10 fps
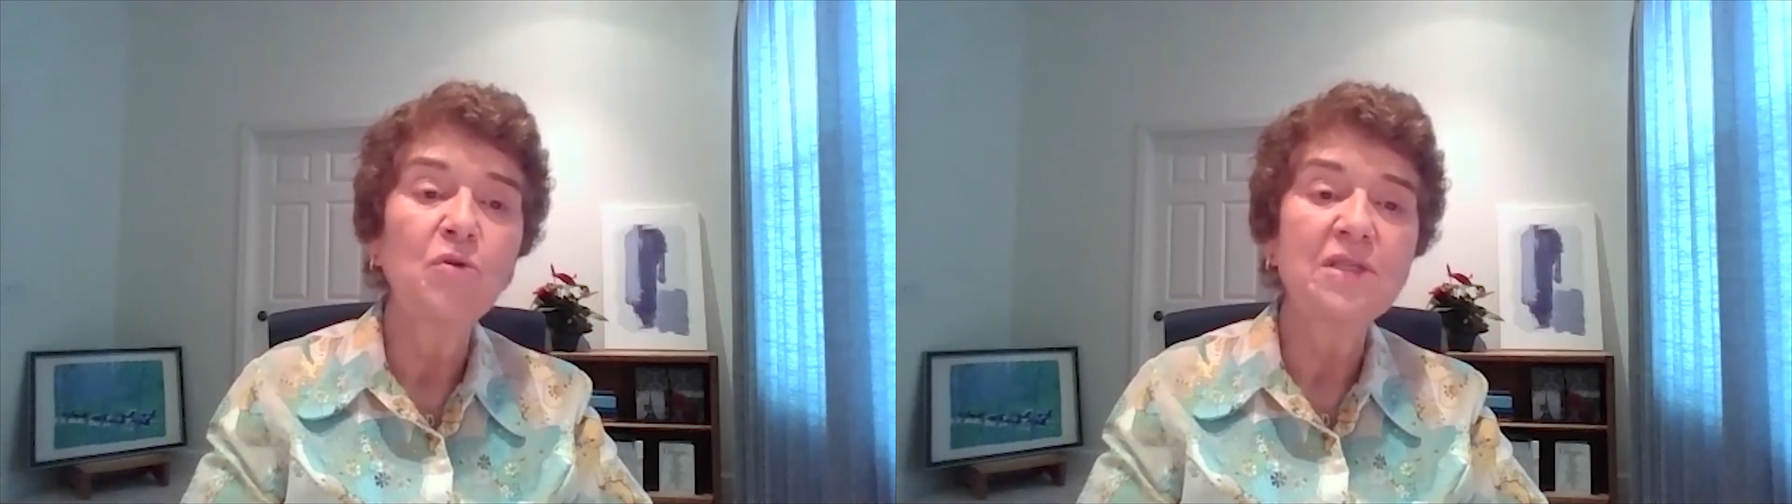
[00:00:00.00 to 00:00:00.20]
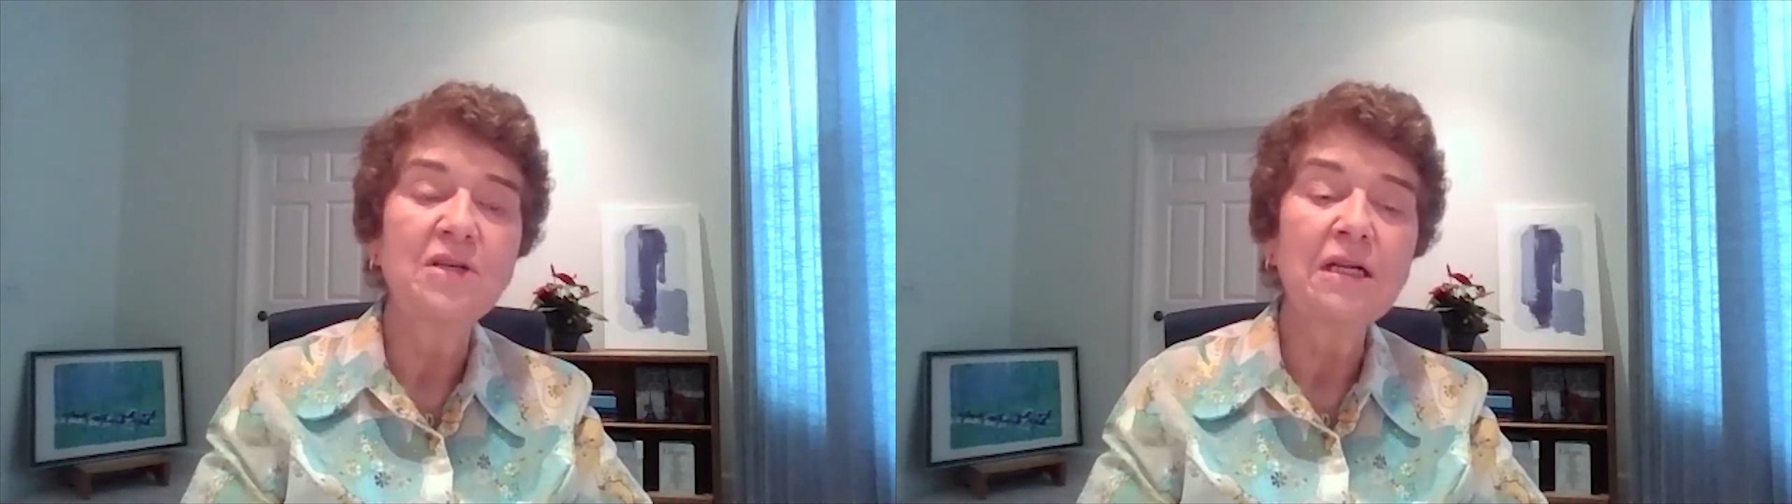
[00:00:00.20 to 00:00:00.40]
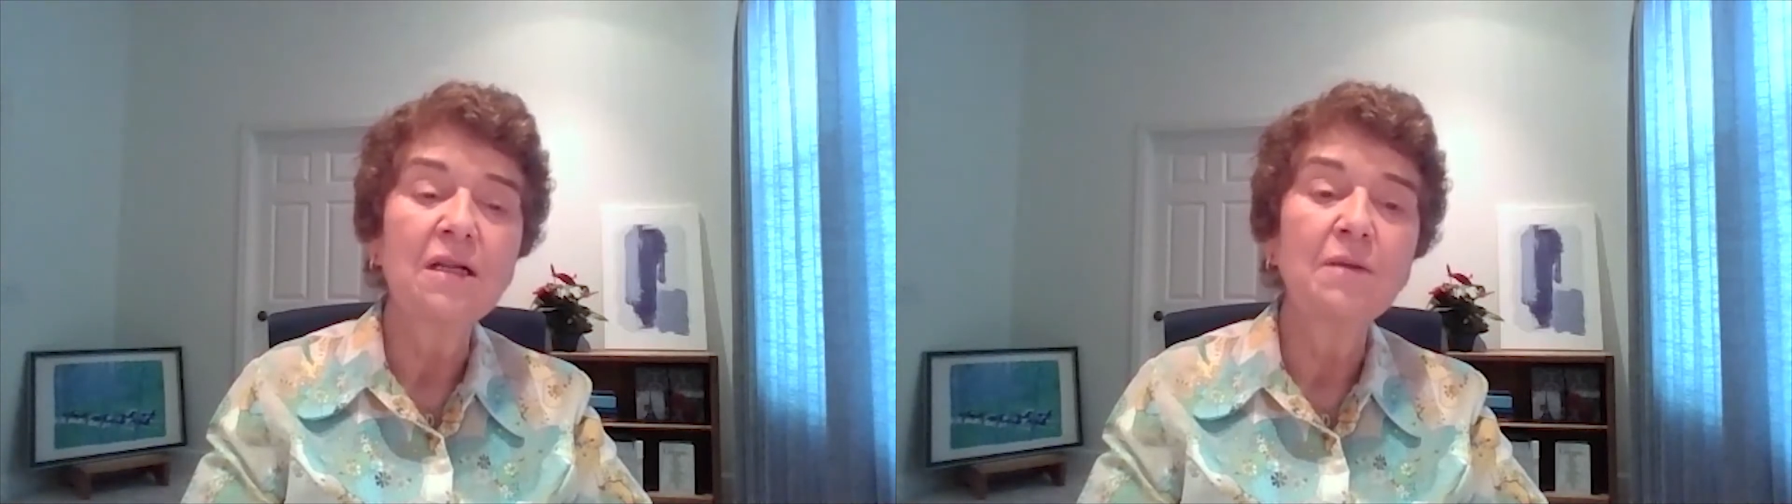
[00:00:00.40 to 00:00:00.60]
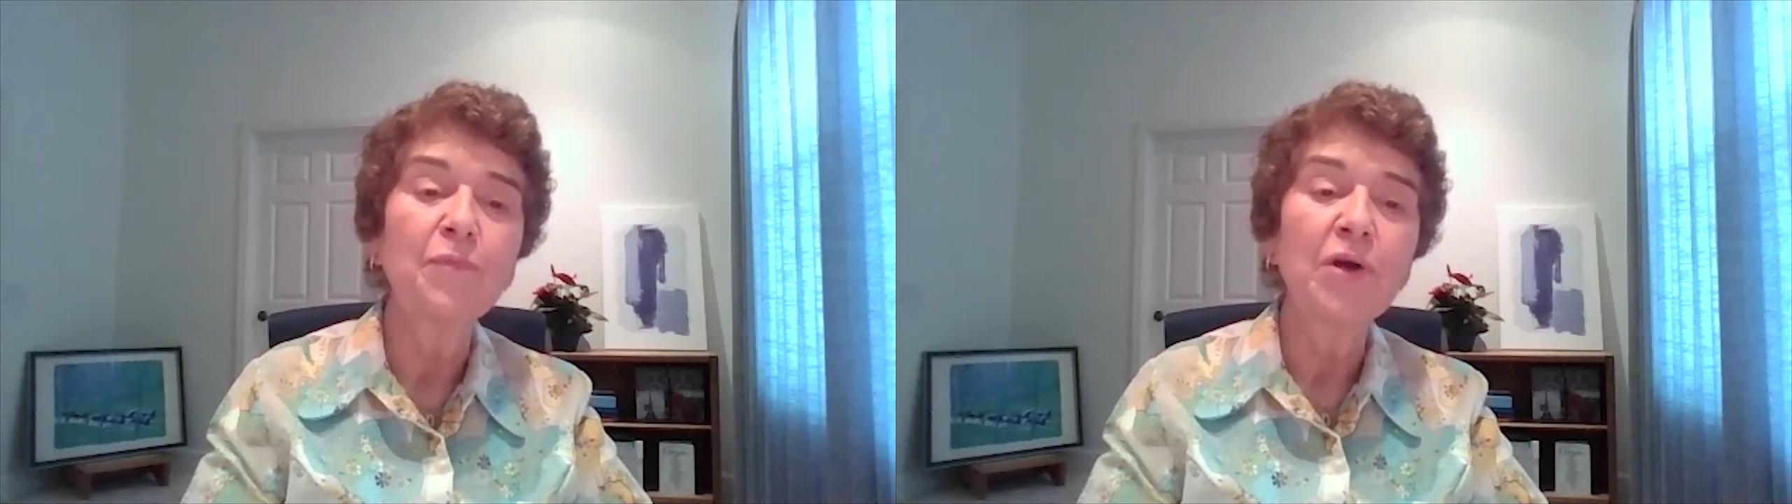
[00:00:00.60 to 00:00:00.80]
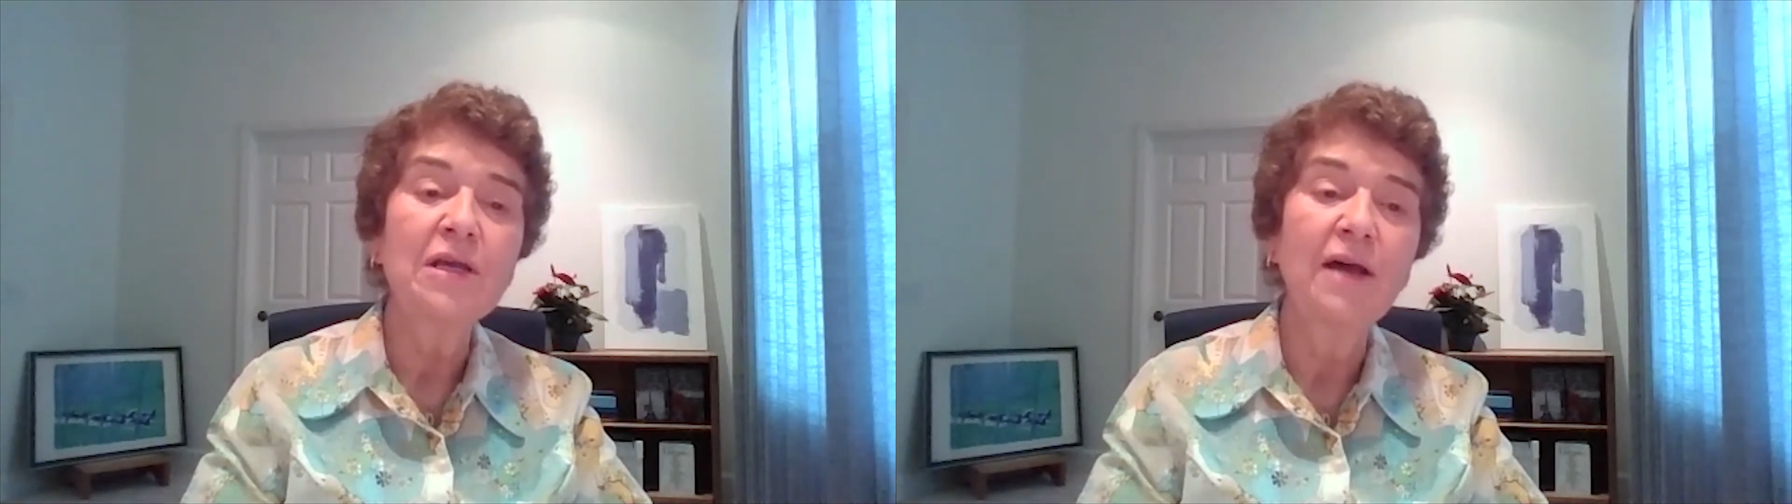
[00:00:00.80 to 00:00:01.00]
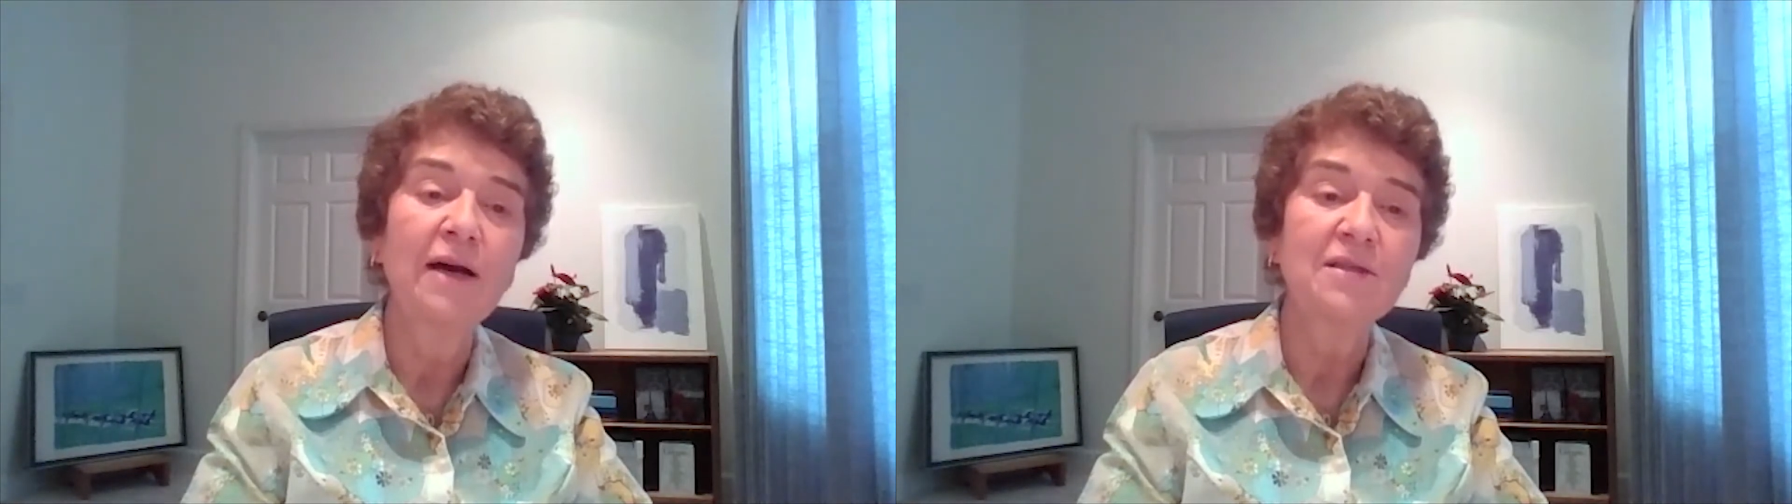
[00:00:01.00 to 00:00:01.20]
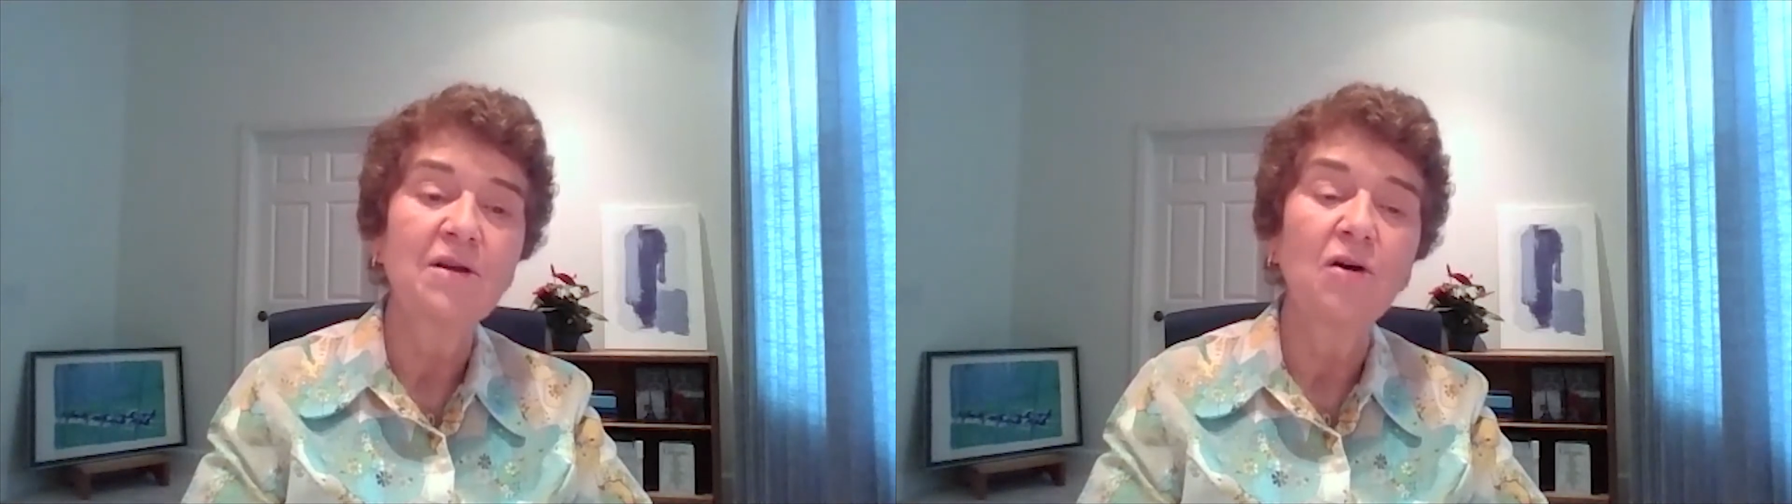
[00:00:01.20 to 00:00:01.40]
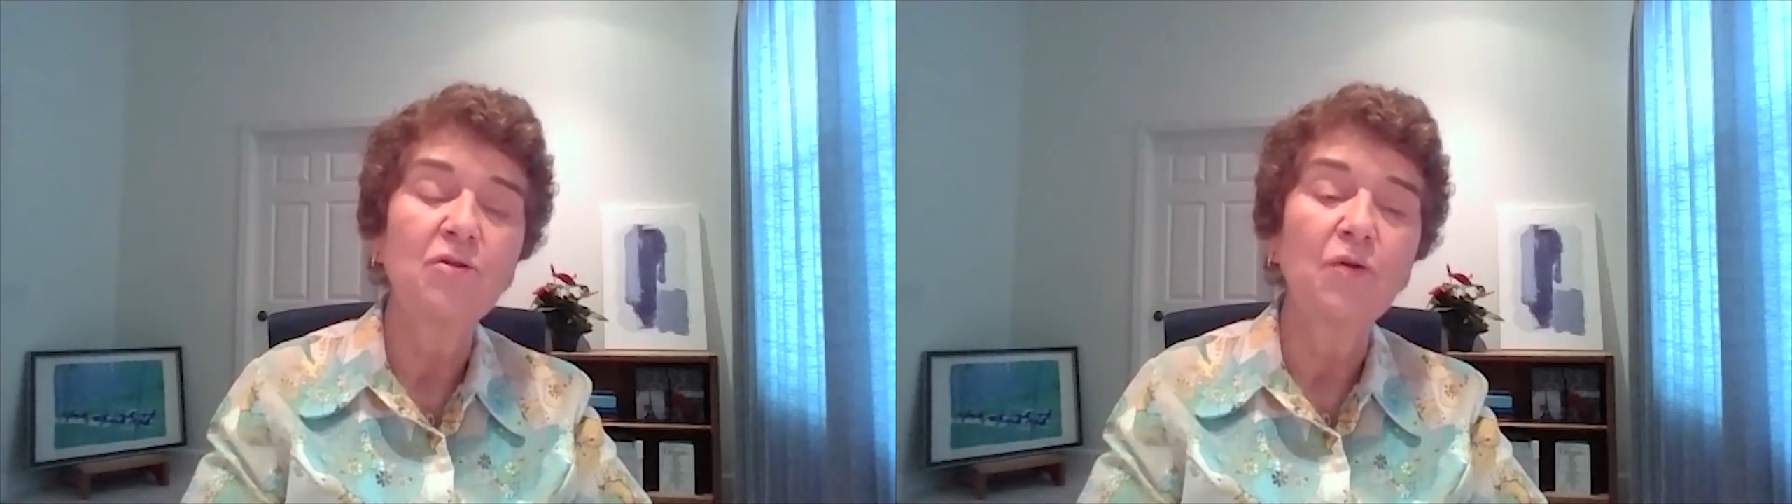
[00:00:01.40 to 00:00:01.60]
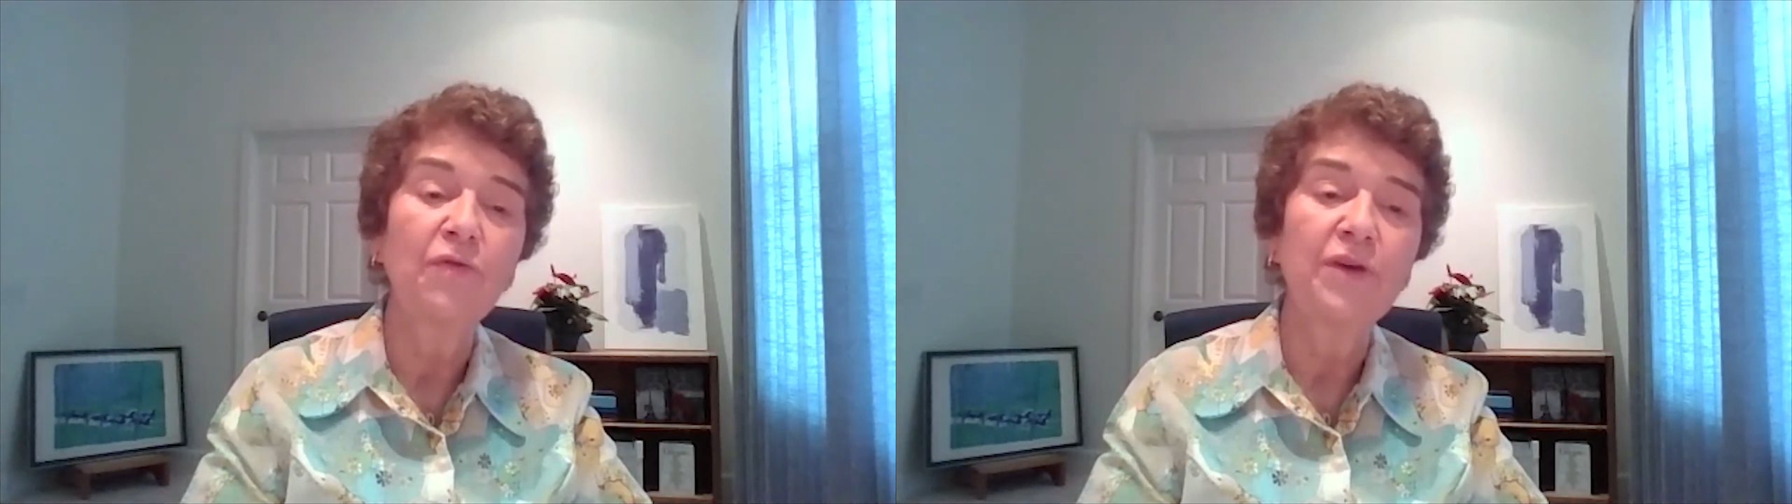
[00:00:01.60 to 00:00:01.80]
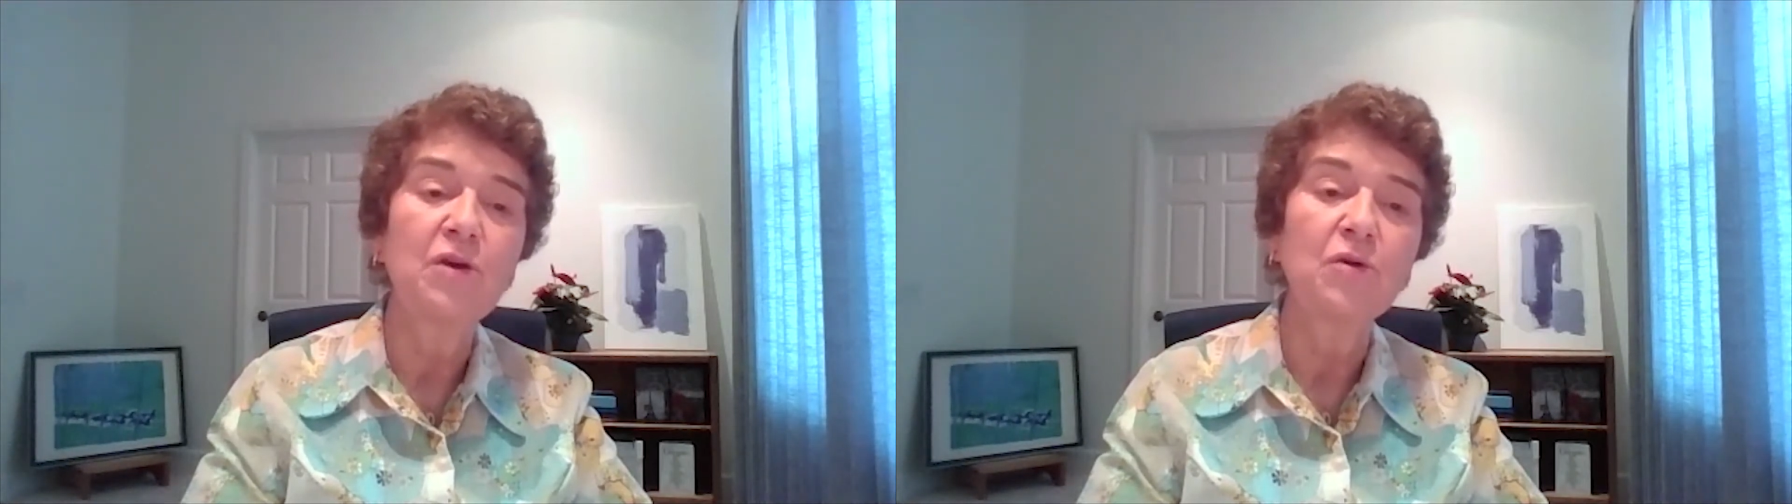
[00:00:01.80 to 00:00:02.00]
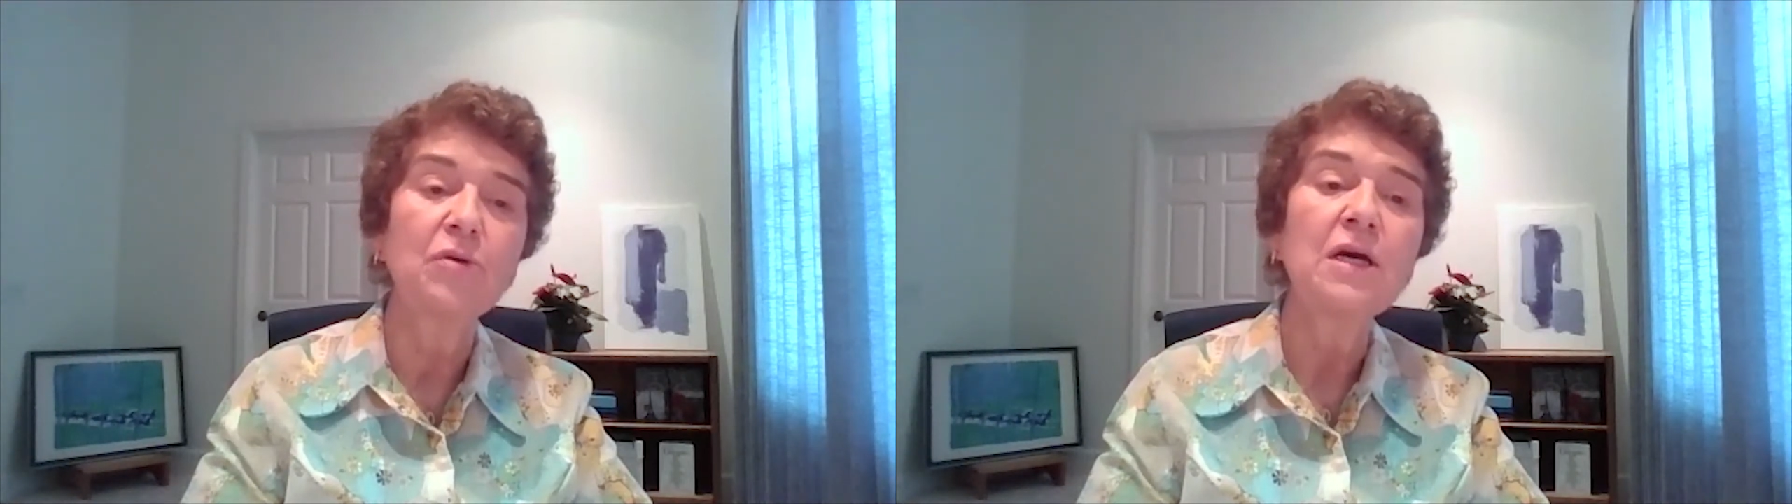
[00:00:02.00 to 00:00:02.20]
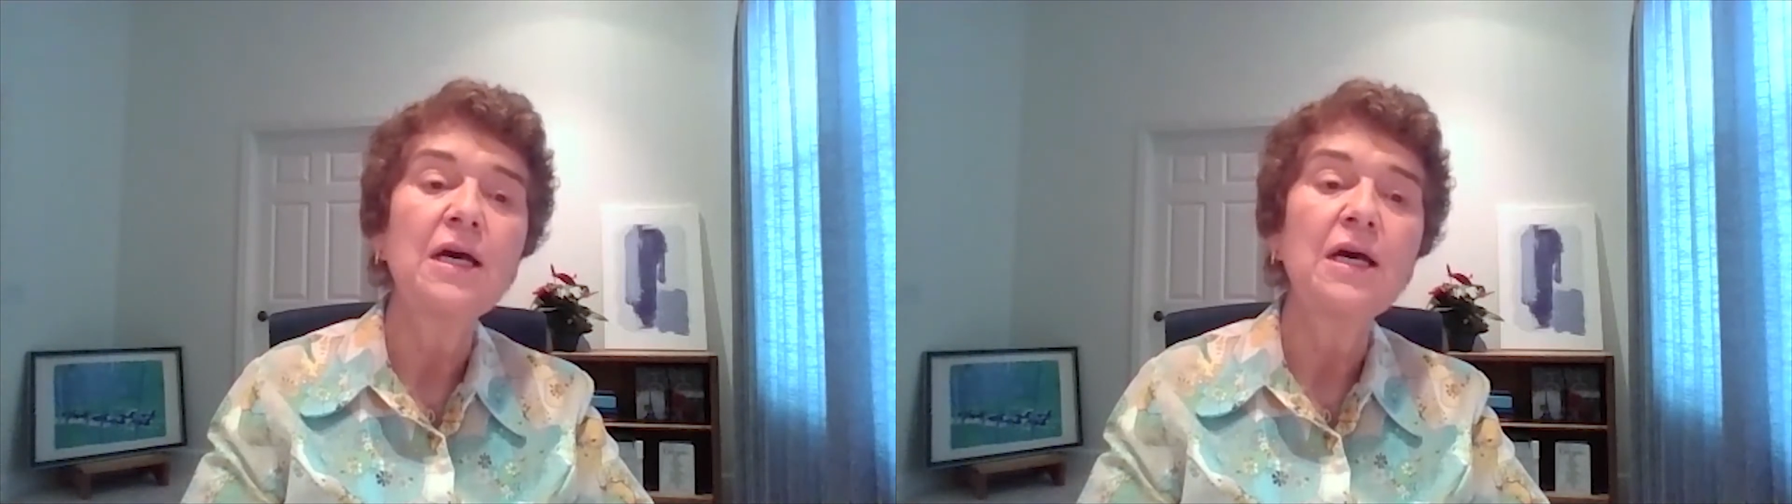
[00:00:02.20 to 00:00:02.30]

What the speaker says: It's a little prick test on your finger,